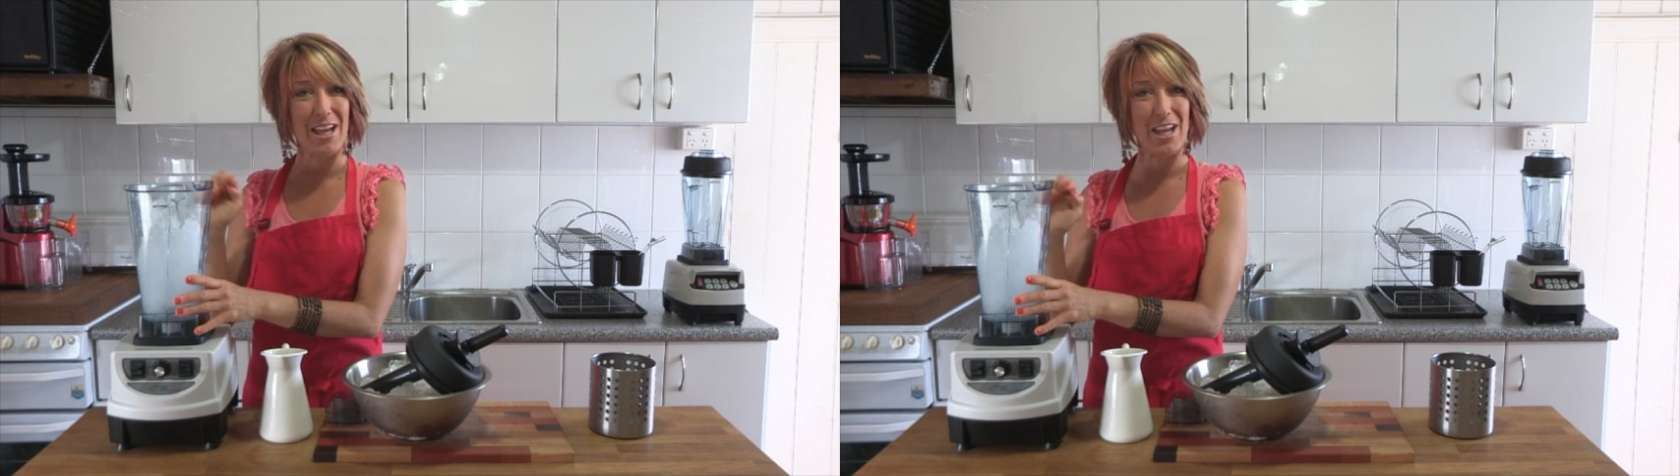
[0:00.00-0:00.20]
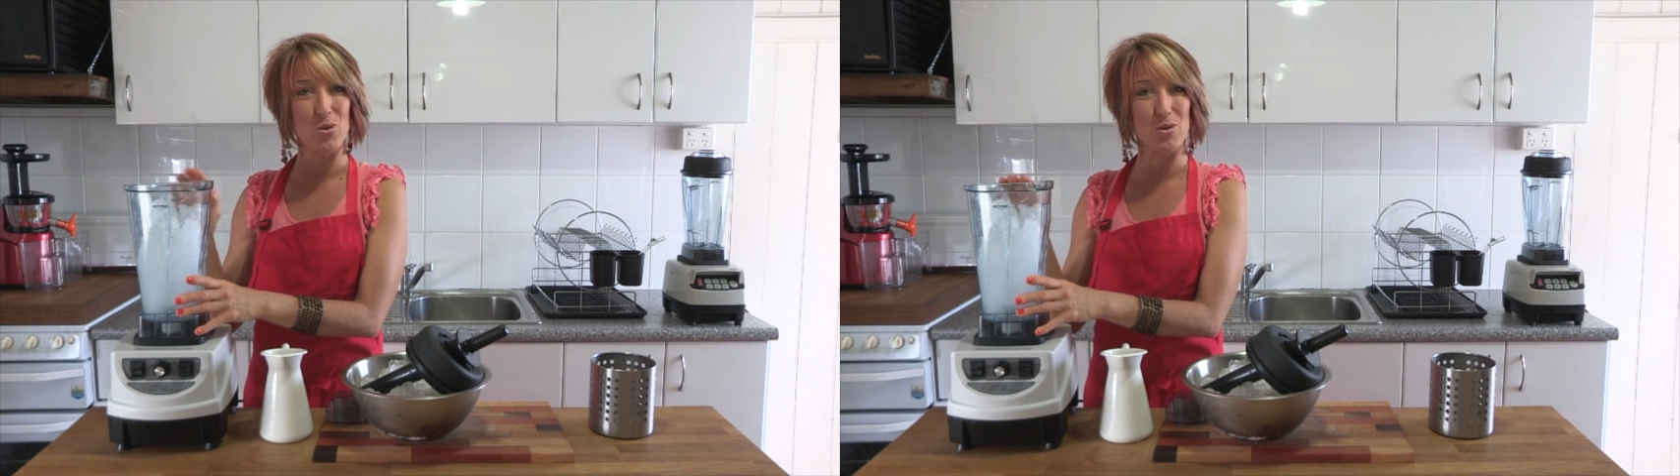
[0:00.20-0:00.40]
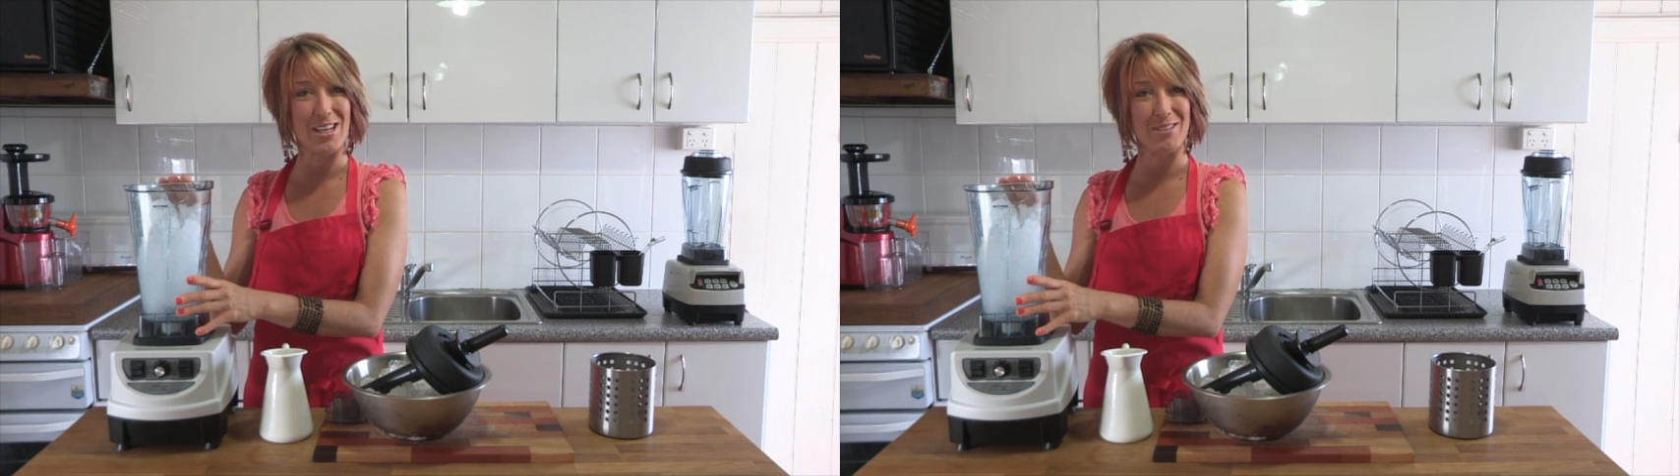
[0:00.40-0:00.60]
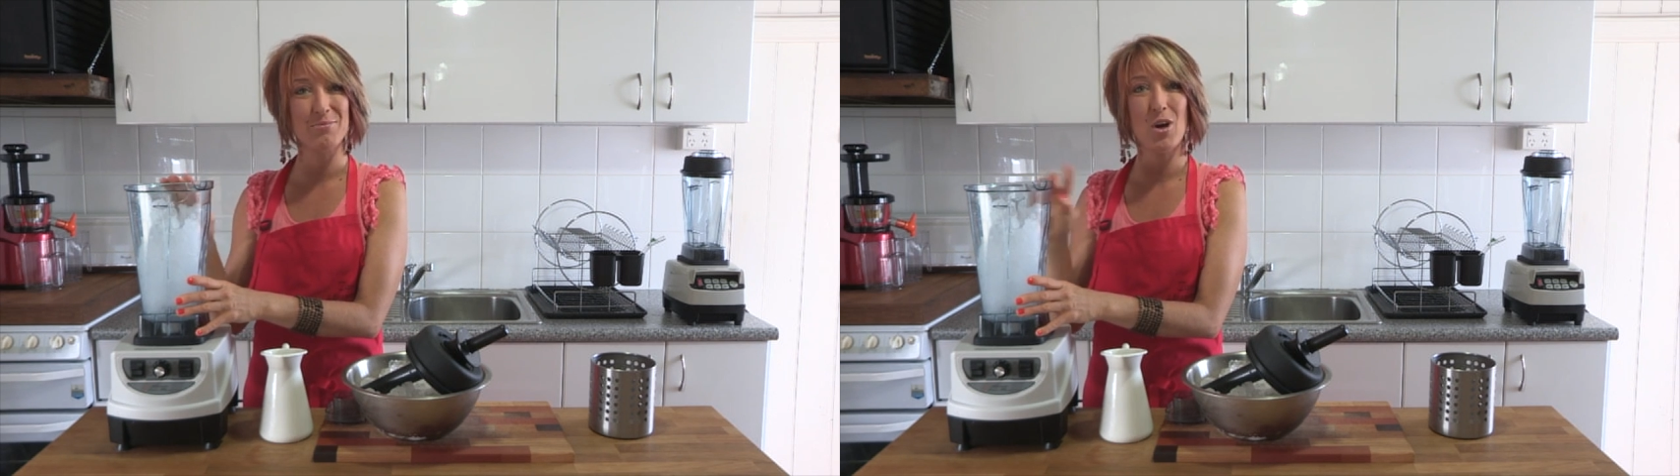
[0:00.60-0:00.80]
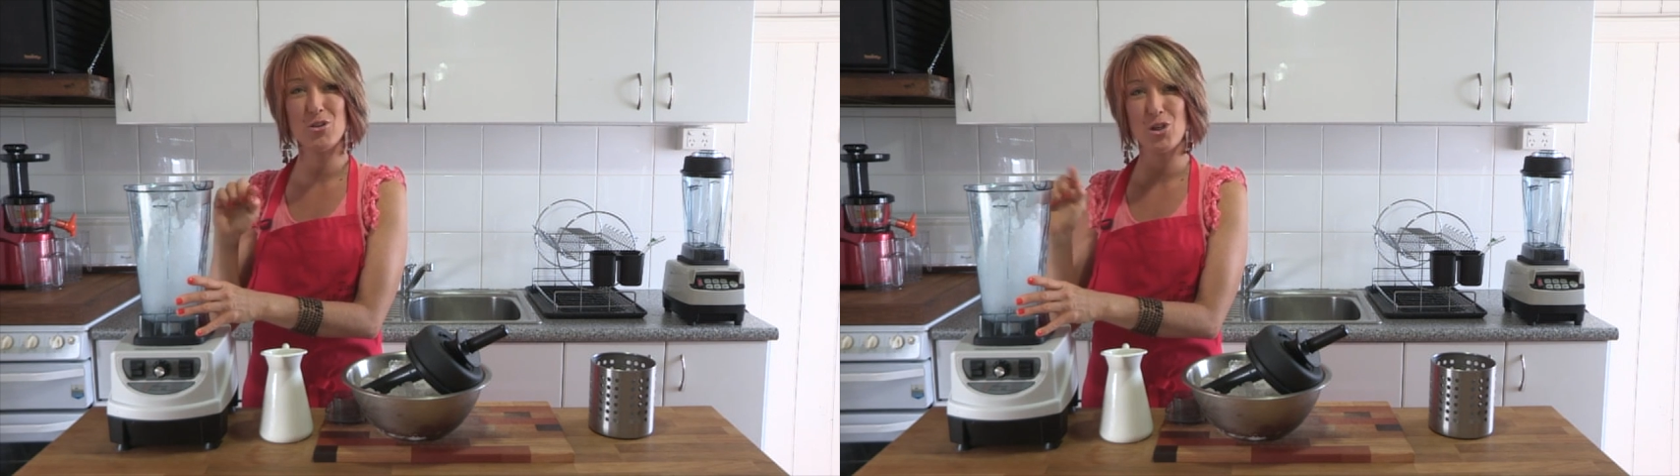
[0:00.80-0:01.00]
and you're done.
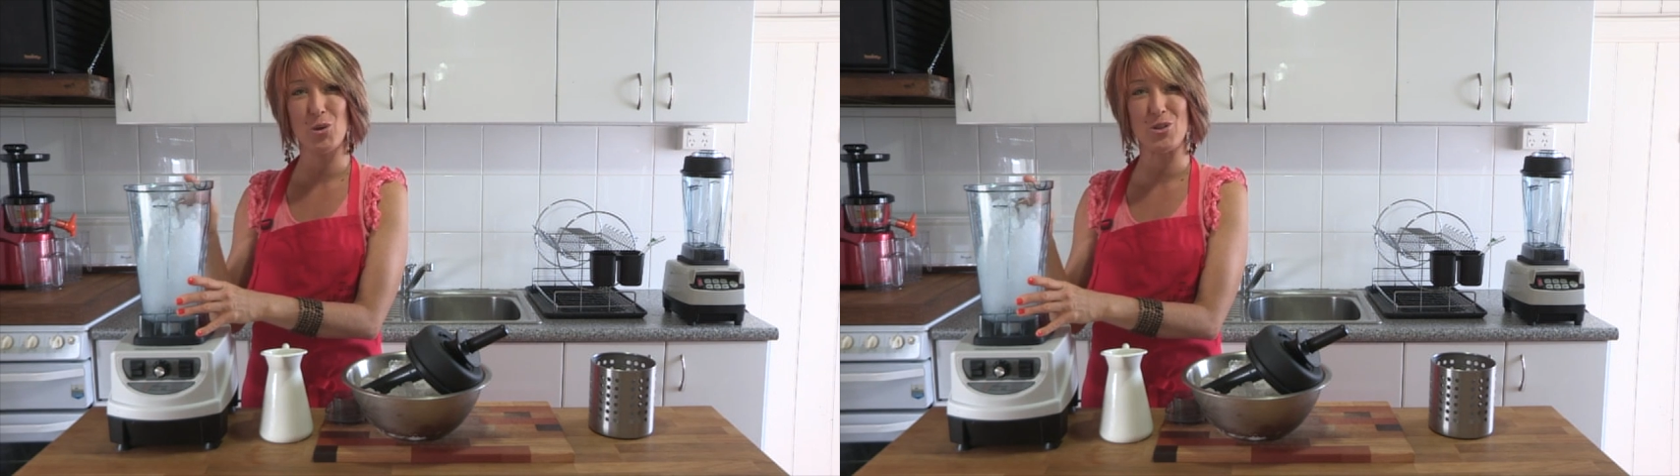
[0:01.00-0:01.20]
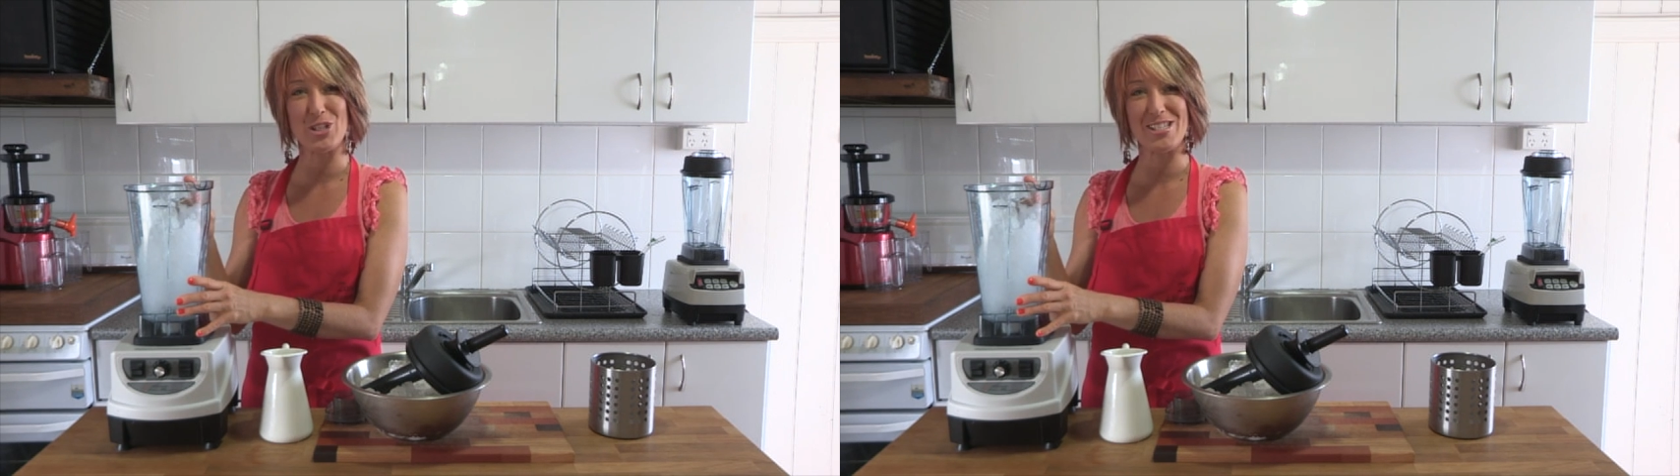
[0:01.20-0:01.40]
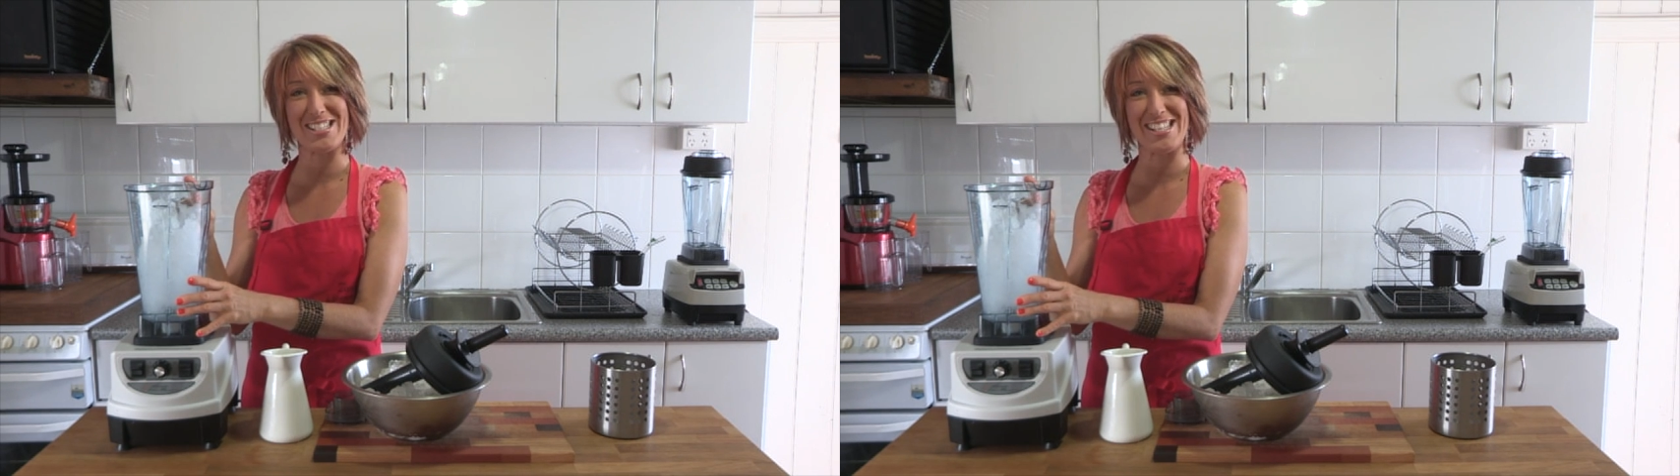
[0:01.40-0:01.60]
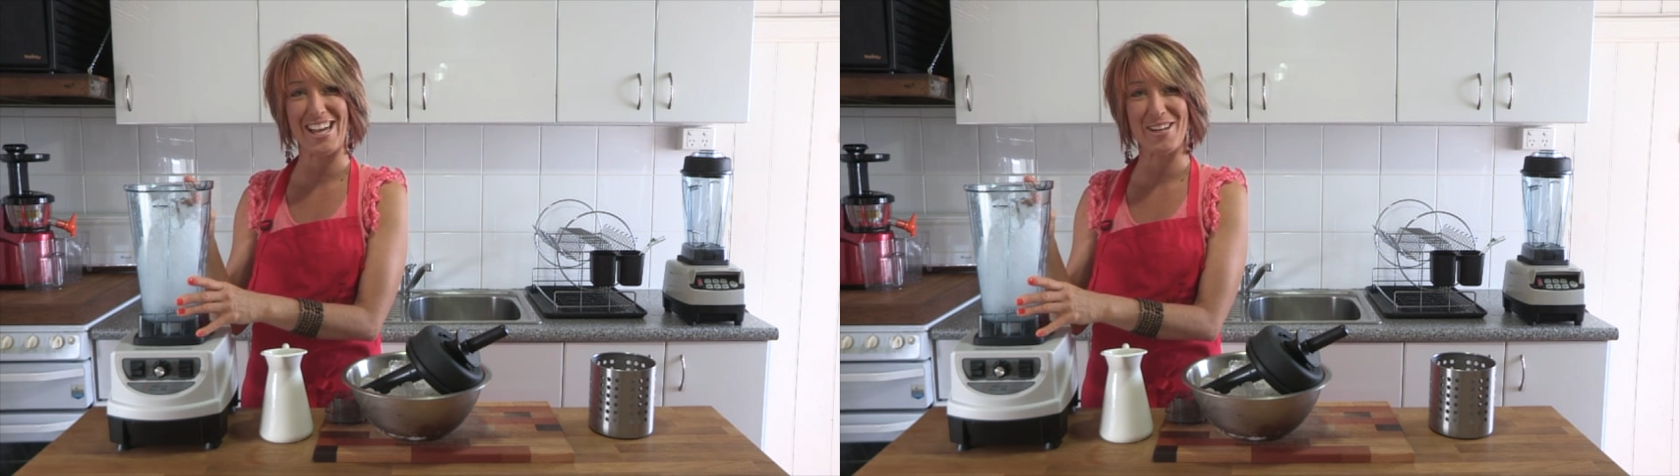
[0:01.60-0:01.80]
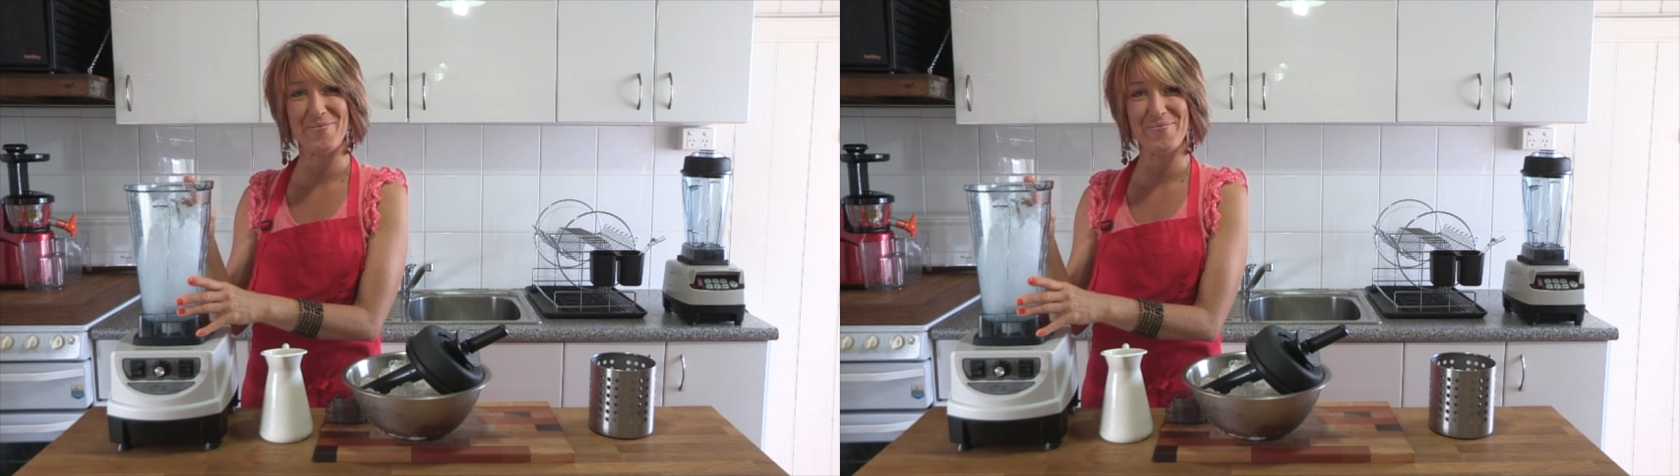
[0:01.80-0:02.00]
I'll show you in just a
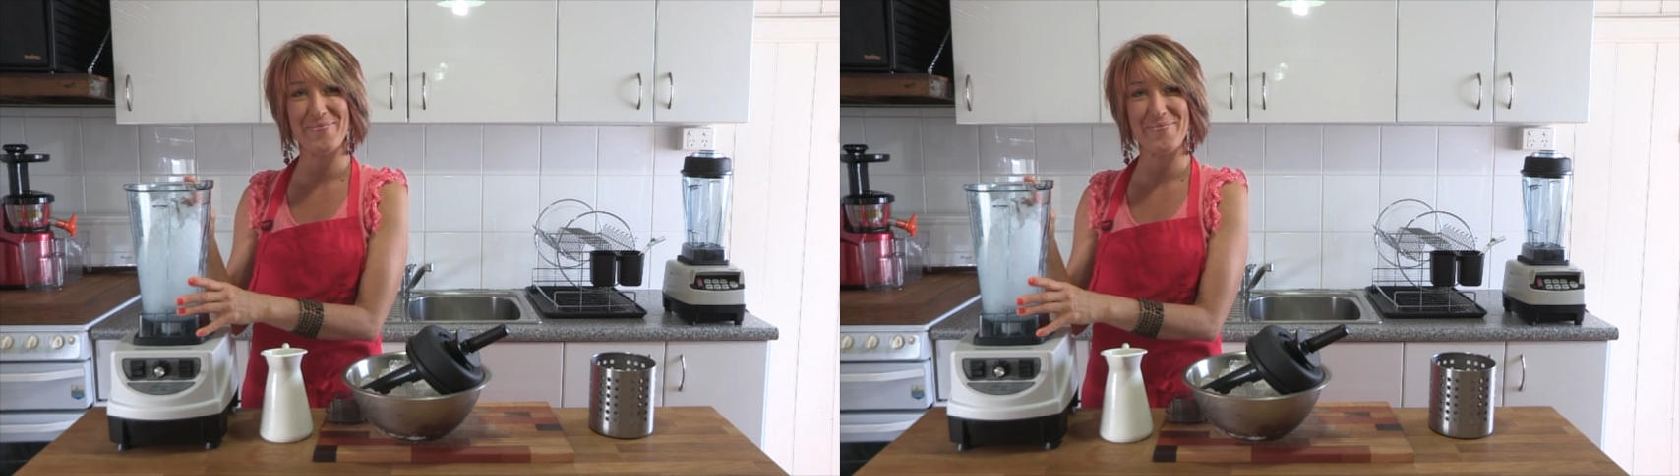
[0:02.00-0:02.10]
sec.